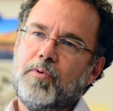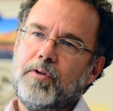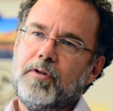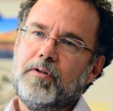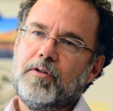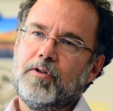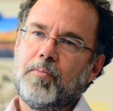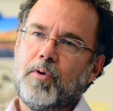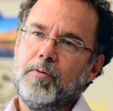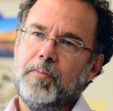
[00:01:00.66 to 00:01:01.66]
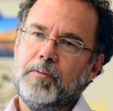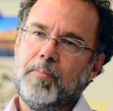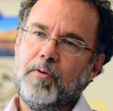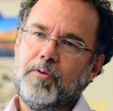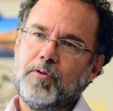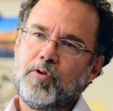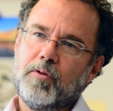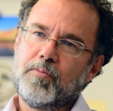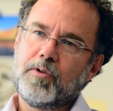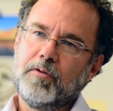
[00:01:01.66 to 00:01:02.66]
within the department, both in
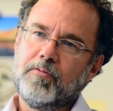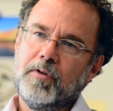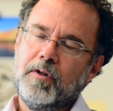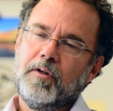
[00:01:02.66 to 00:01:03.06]
terms of